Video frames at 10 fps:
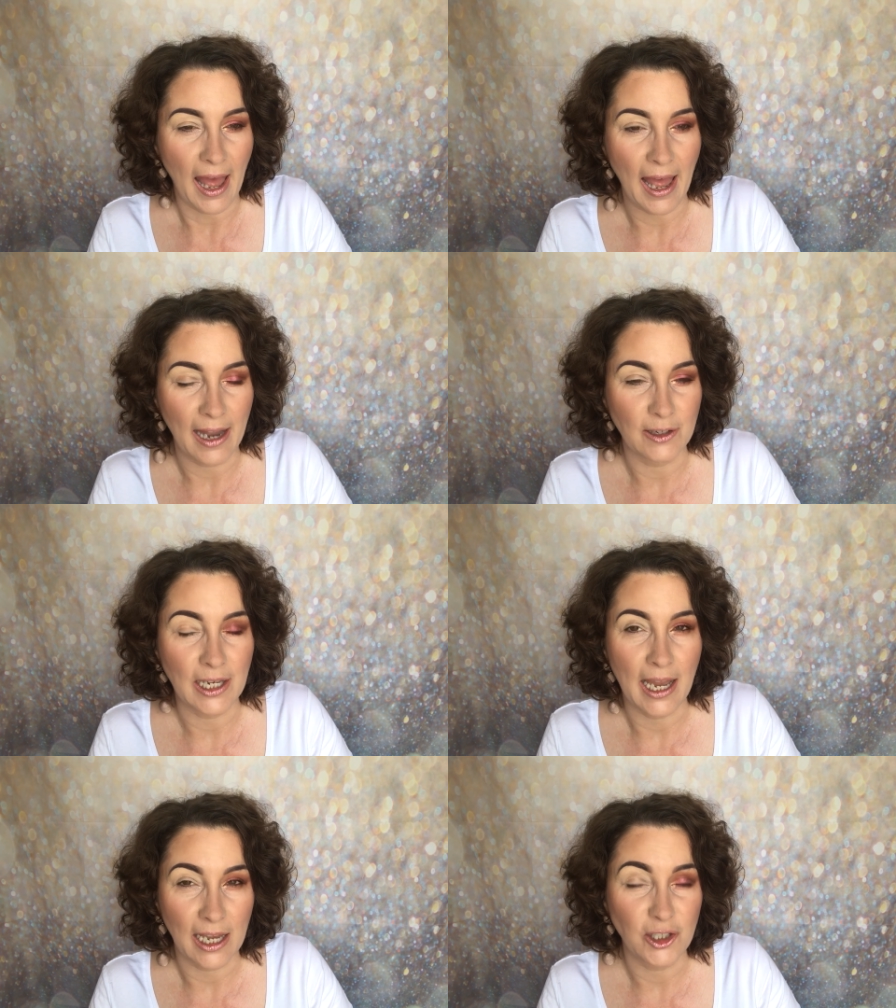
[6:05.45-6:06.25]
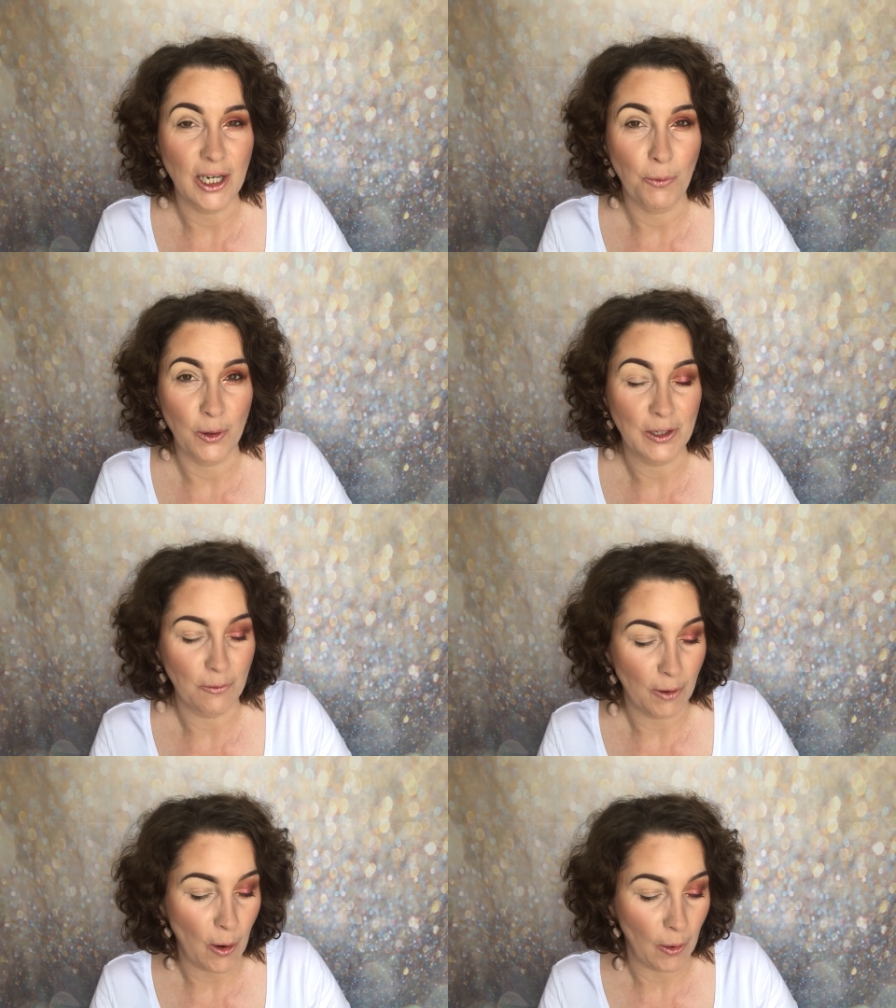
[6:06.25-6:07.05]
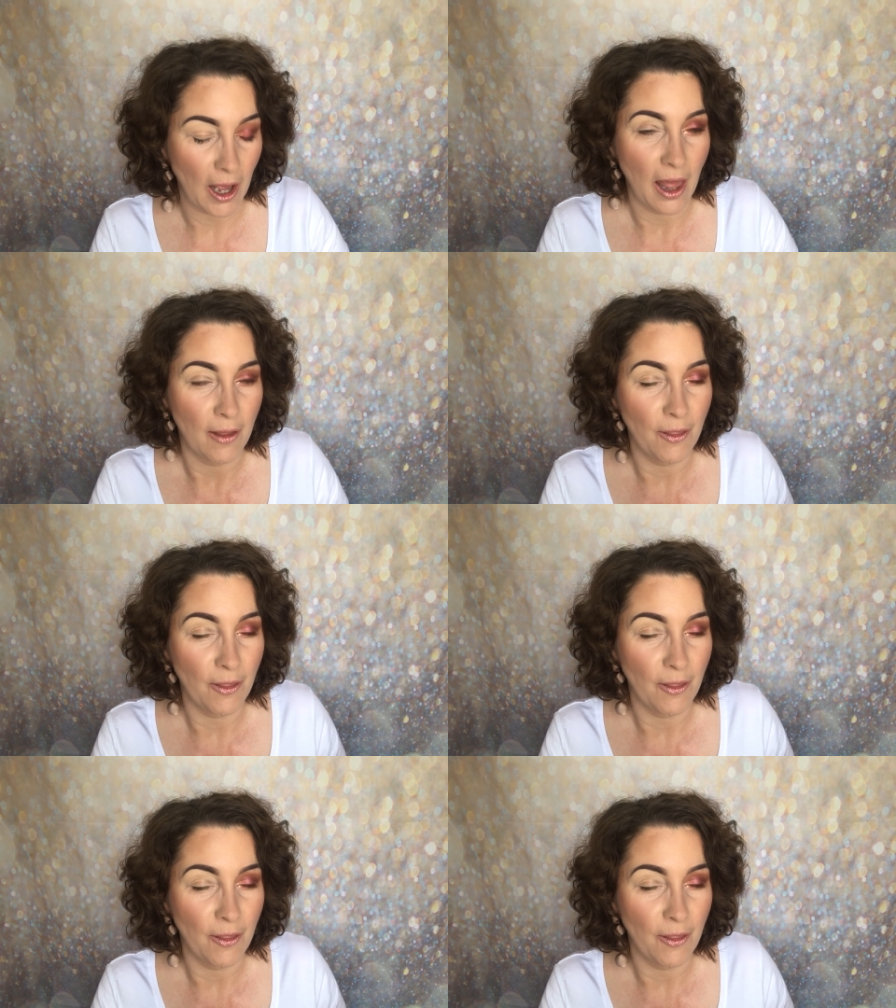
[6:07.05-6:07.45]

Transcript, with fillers: And yeah, she wasn't wrong.